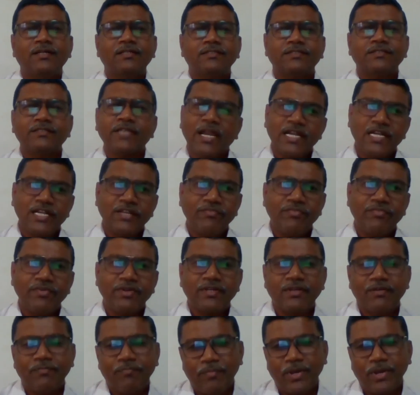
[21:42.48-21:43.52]

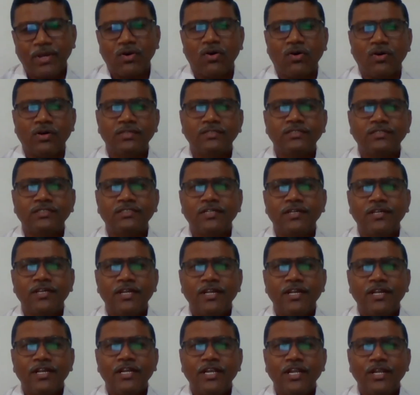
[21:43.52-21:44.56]
scientific because
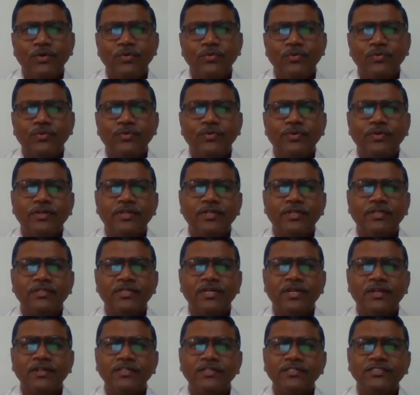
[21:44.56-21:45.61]
new
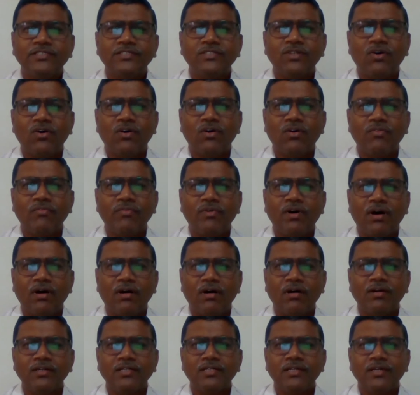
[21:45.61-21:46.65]
genres of
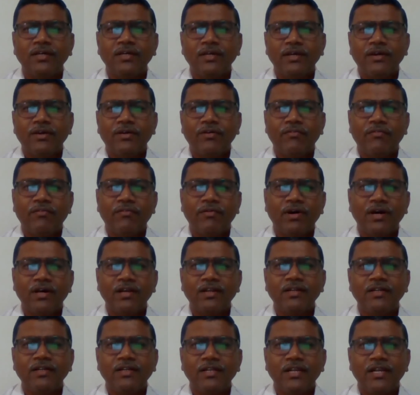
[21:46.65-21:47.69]
art
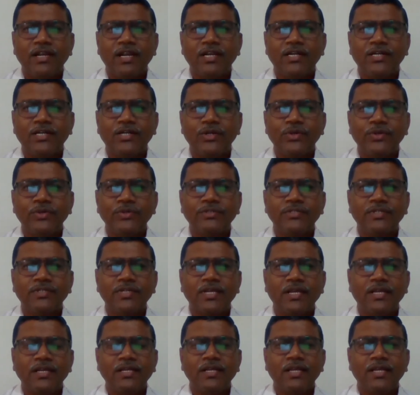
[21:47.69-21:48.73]
were introduced
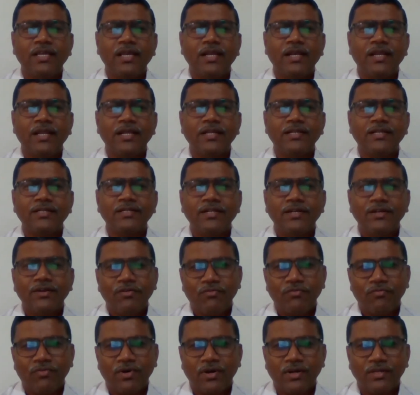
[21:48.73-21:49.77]
in English
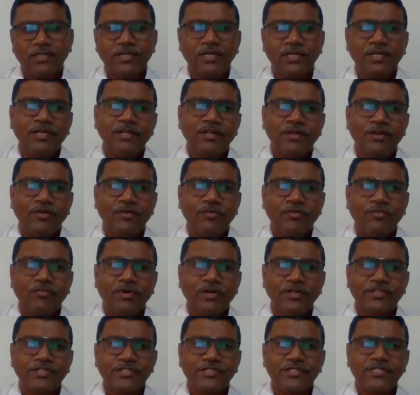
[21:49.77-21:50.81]
for the
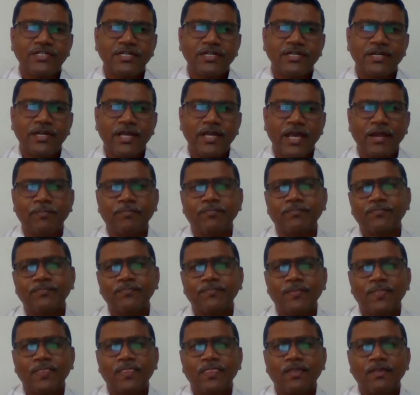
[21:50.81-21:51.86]
first time.
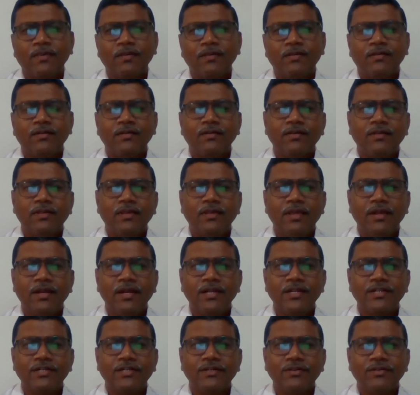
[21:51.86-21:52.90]

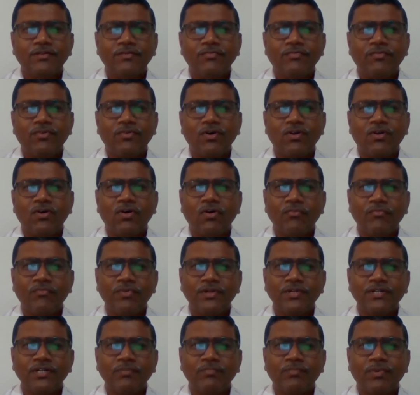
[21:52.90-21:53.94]
English for
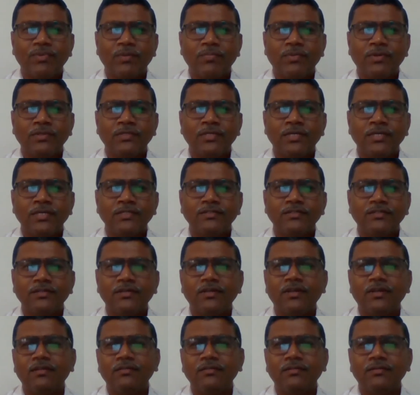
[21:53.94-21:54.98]
official purposes,
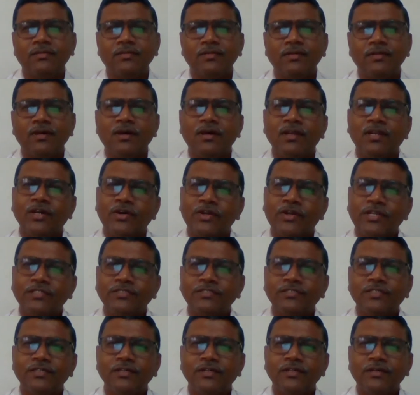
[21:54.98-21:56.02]
allegories,